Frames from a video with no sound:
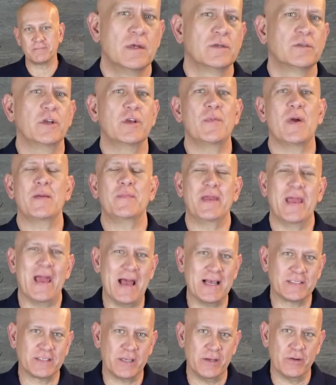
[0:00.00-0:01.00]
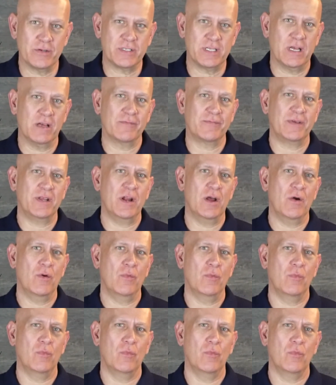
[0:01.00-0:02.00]
So you might be asking yourself,
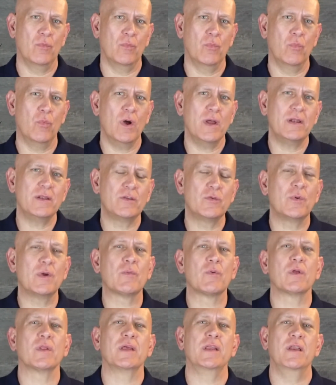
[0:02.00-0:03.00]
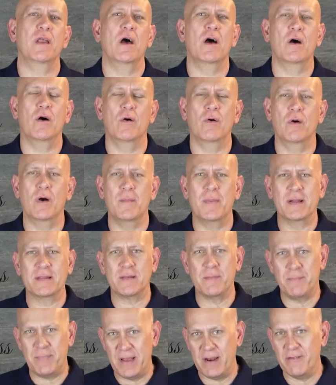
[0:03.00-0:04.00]
what do we really know about the
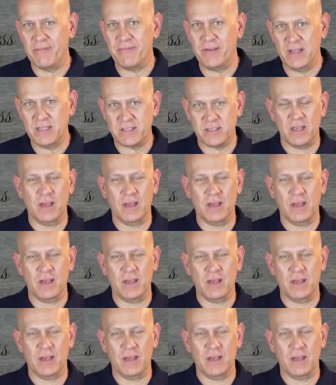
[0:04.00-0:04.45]
benefits